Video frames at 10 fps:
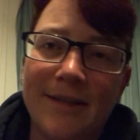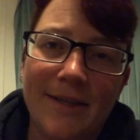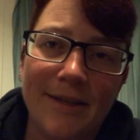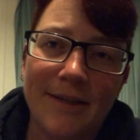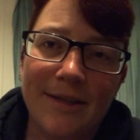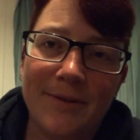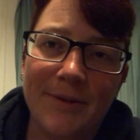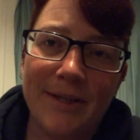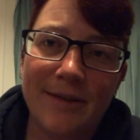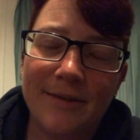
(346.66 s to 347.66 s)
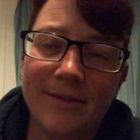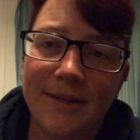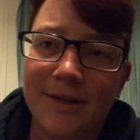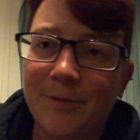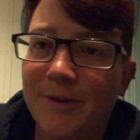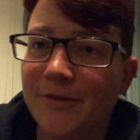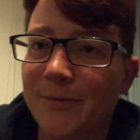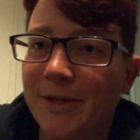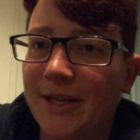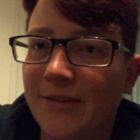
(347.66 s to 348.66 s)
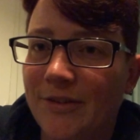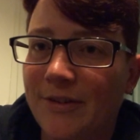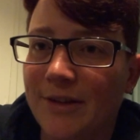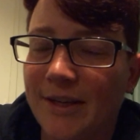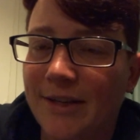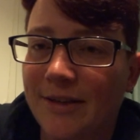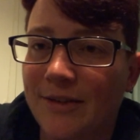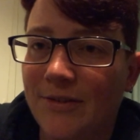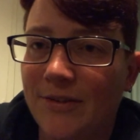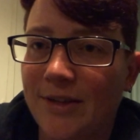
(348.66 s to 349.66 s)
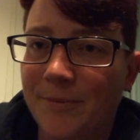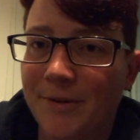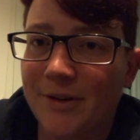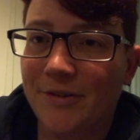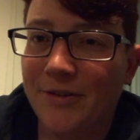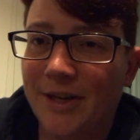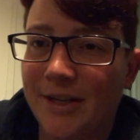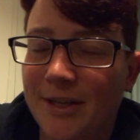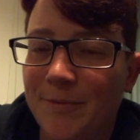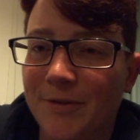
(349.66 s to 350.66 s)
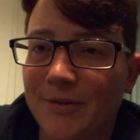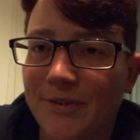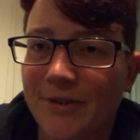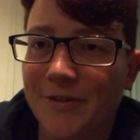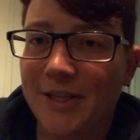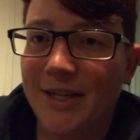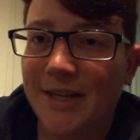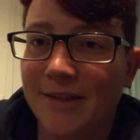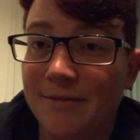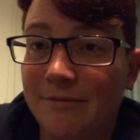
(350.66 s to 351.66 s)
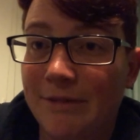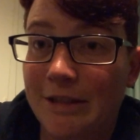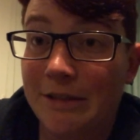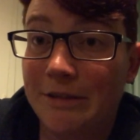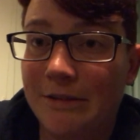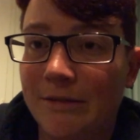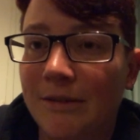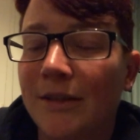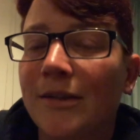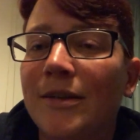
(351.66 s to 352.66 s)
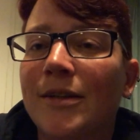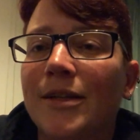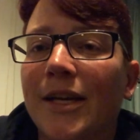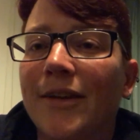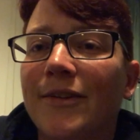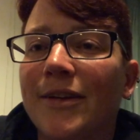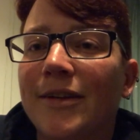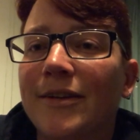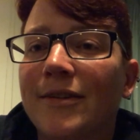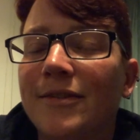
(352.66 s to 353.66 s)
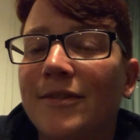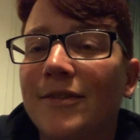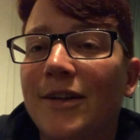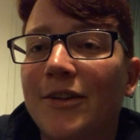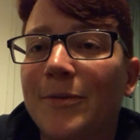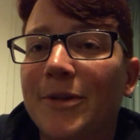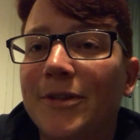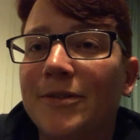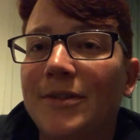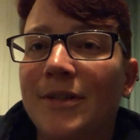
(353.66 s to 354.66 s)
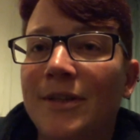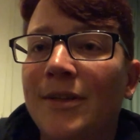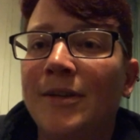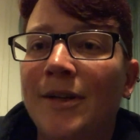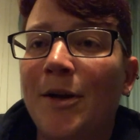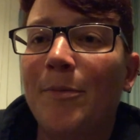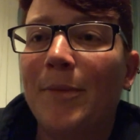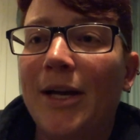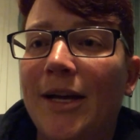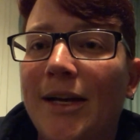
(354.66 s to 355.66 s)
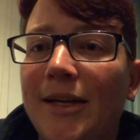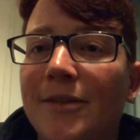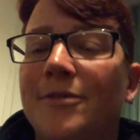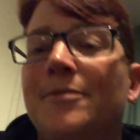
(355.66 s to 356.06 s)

And anyway, I hope everybody has a good night, and see, I'm gonna try to keep doing this every day-ish. And talk to you tomorrow. Bye.